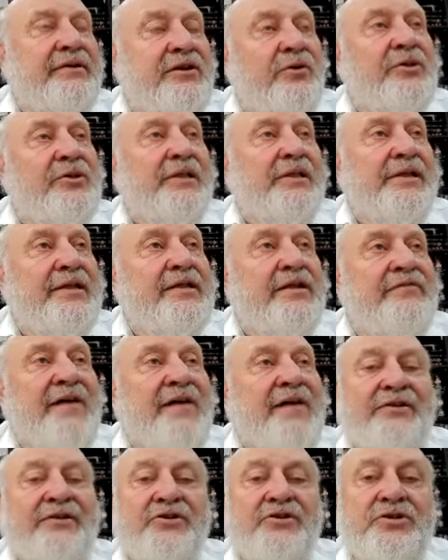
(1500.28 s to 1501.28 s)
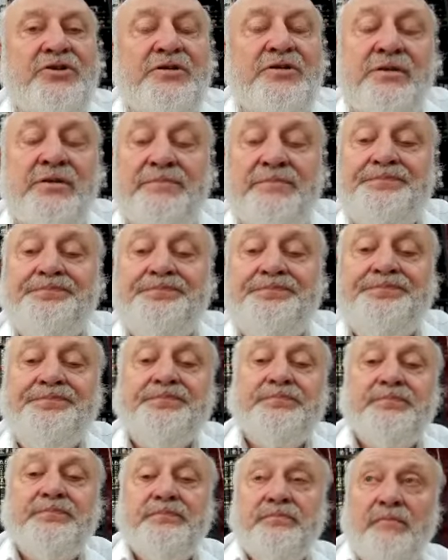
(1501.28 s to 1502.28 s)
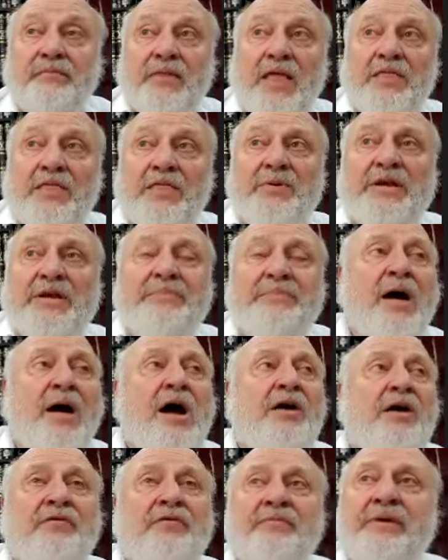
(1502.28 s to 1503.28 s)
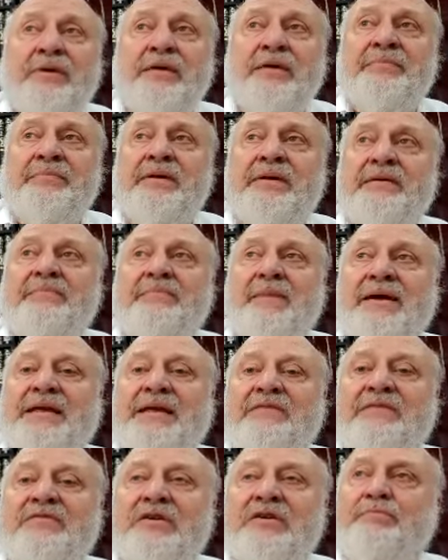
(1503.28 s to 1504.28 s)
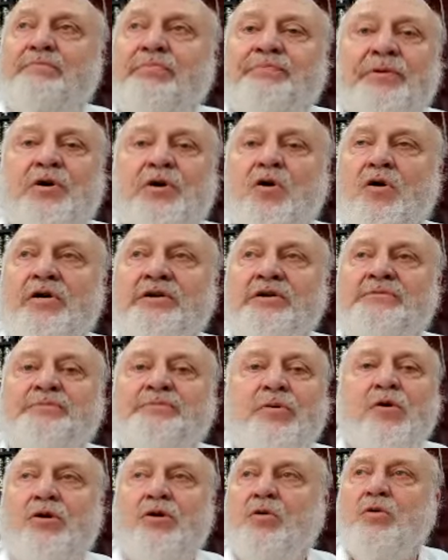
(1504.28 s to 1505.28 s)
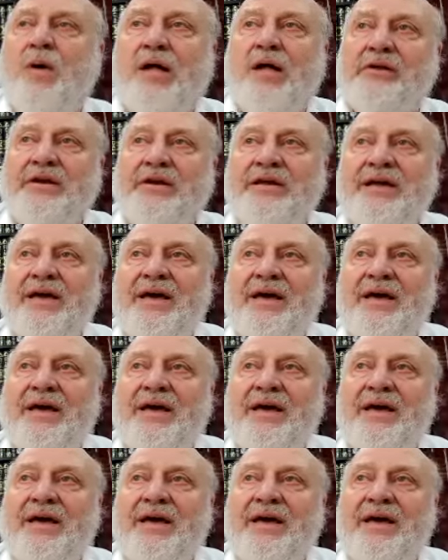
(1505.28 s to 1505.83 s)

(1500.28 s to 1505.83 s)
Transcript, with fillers: You know the lender advantages that when you borrow from him, he might give you coins poor quality,